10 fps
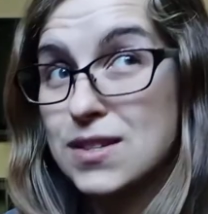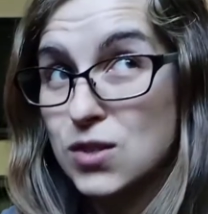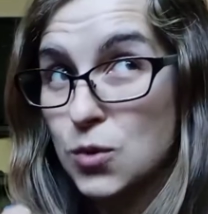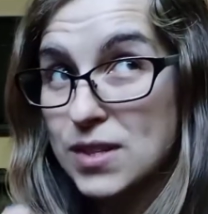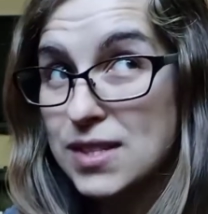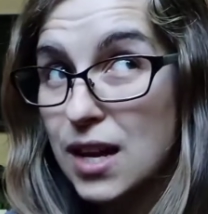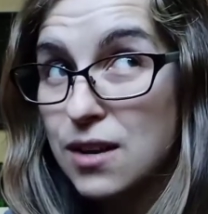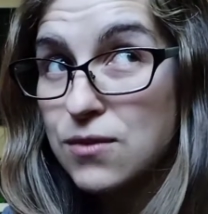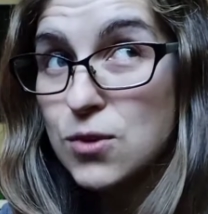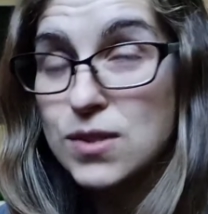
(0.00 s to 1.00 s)
So instead
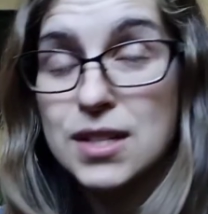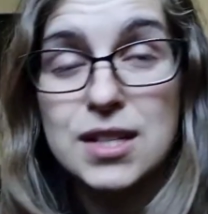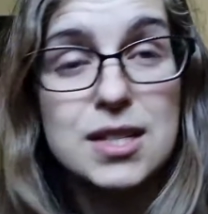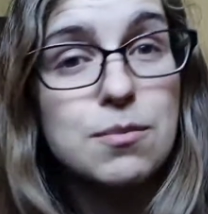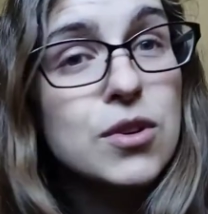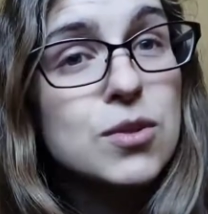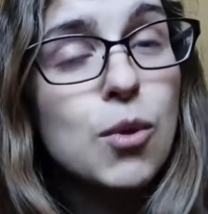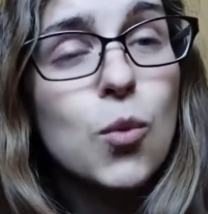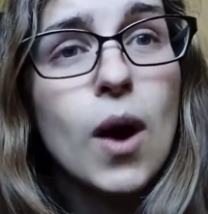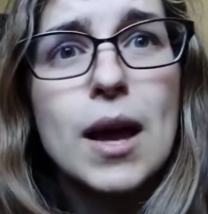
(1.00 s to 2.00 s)
of using
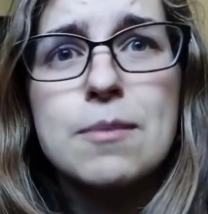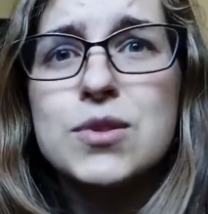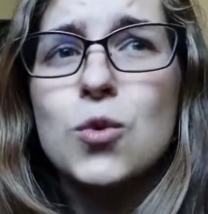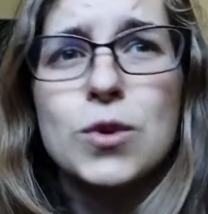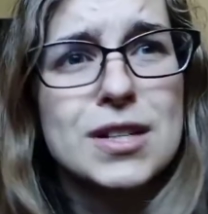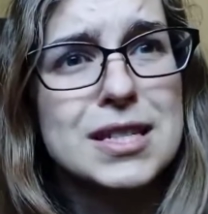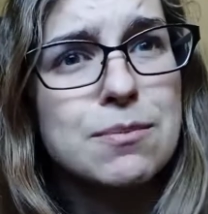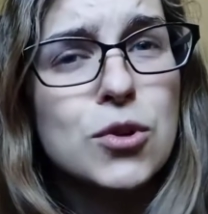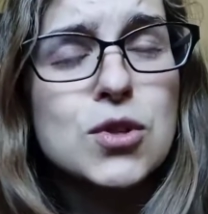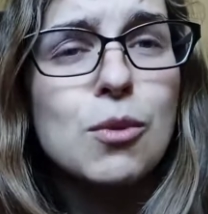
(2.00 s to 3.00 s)
disposable wipes or
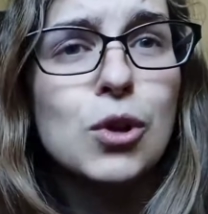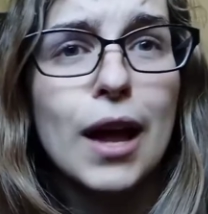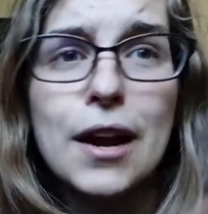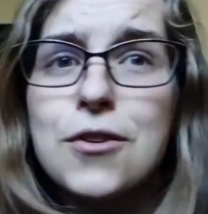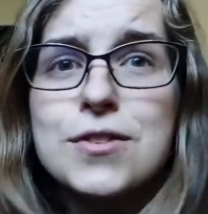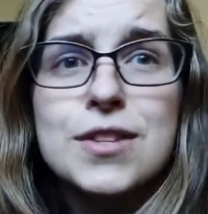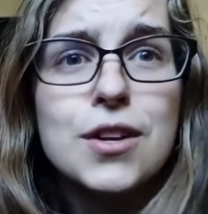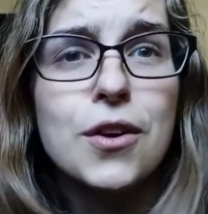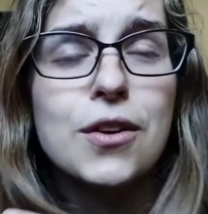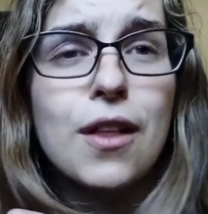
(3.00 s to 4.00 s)
disposable liners in
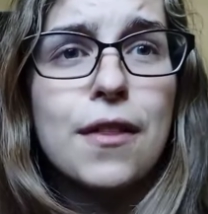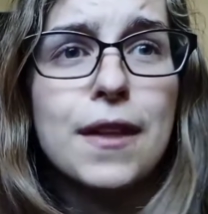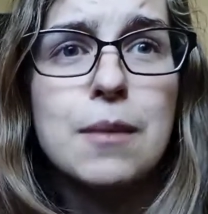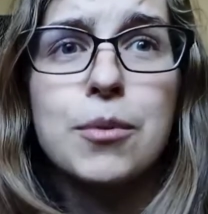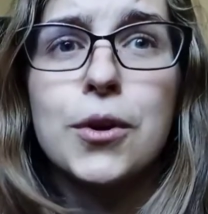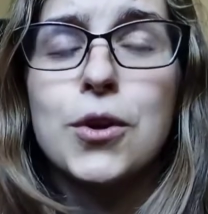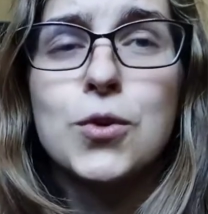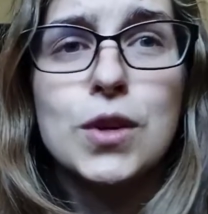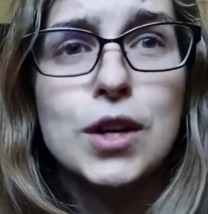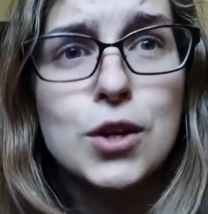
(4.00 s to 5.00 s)
your cloth diaper, you
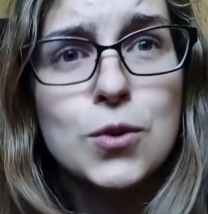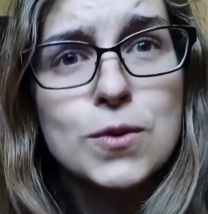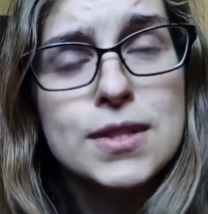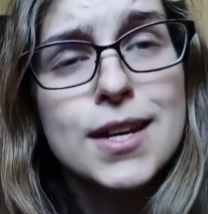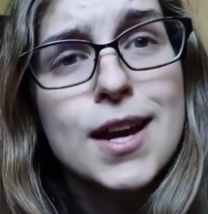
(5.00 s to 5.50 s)
can use